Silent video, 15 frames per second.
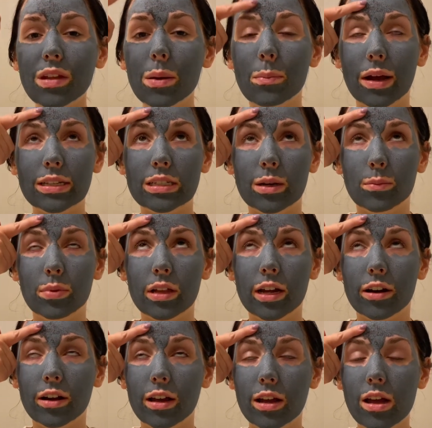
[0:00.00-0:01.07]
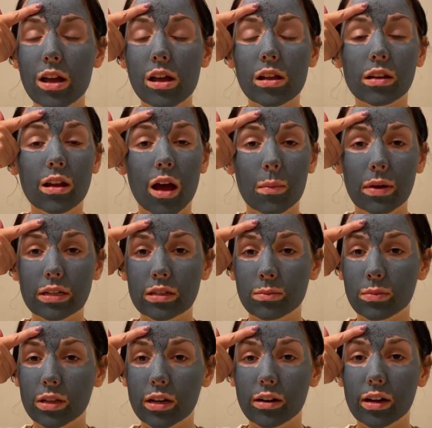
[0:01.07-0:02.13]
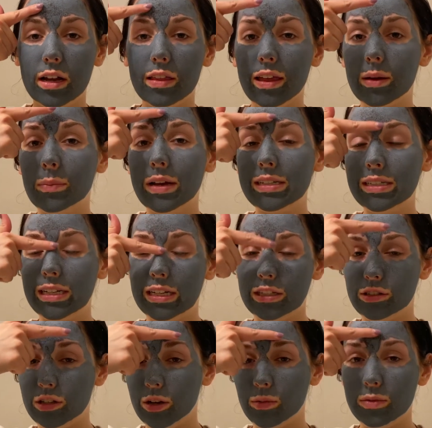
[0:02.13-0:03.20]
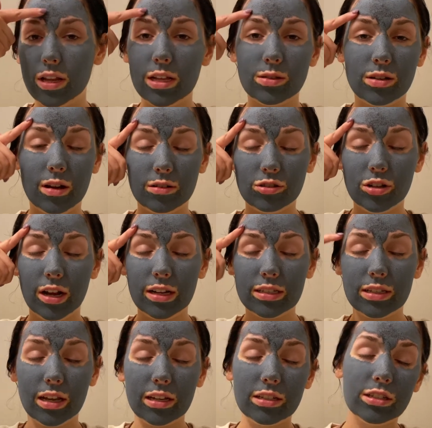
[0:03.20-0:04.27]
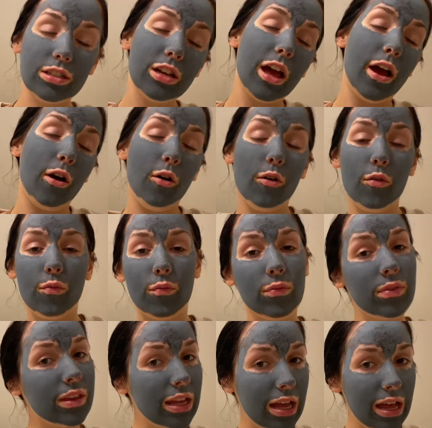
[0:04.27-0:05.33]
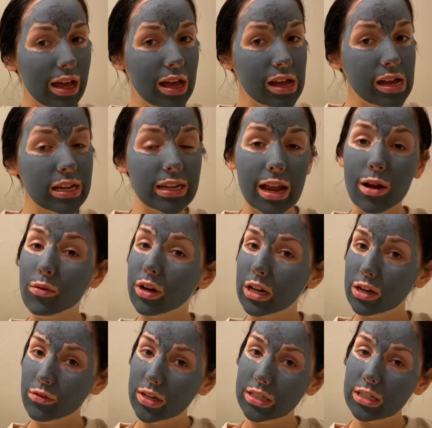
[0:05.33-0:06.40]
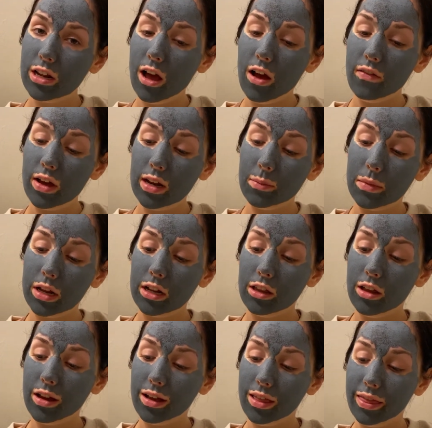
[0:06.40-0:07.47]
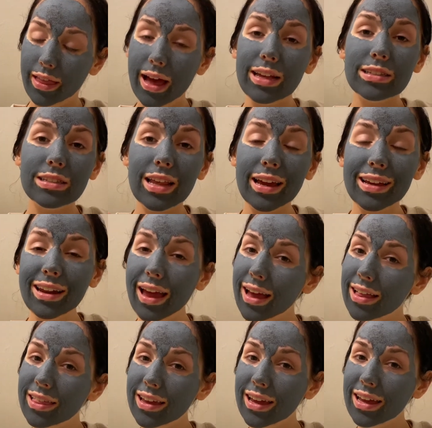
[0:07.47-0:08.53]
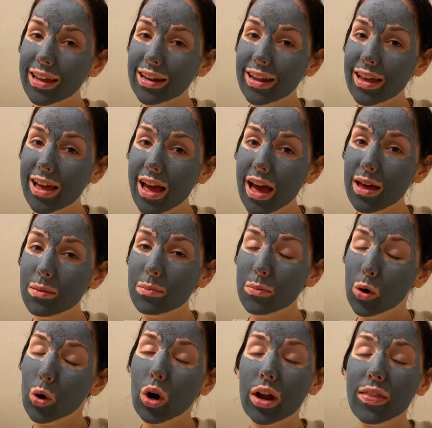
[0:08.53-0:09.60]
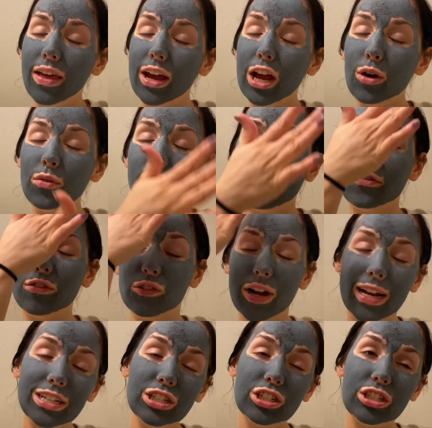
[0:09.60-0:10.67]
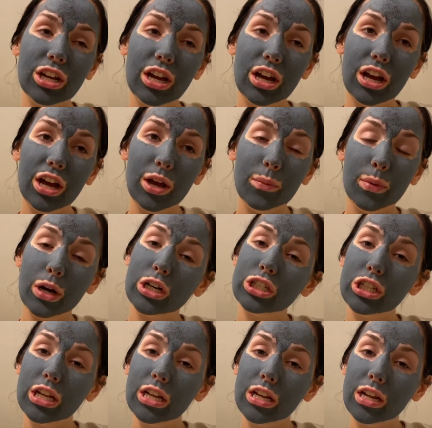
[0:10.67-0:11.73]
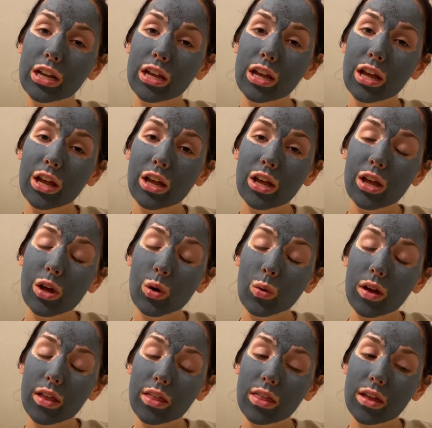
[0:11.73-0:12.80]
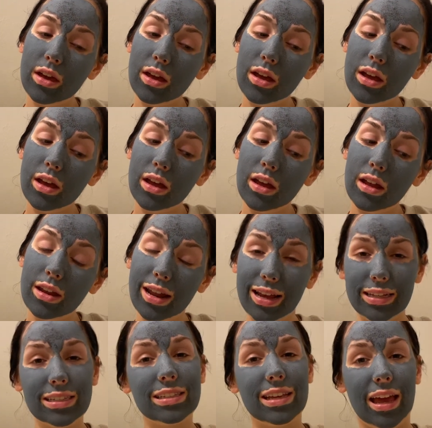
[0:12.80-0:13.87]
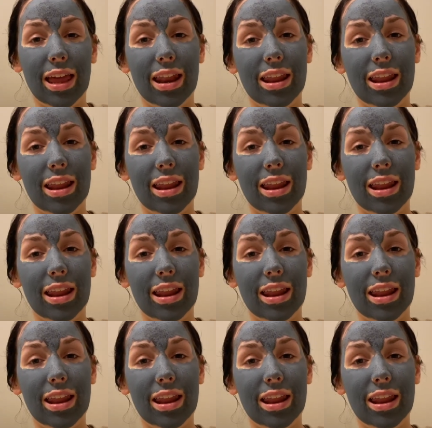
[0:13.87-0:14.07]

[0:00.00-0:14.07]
my temple area. Not my temple area, like my T-zone. That's what I was trying to say. So now we're gonna rinse it off, and I'm gonna look less like an alien and more like a refreshed person with nice skin.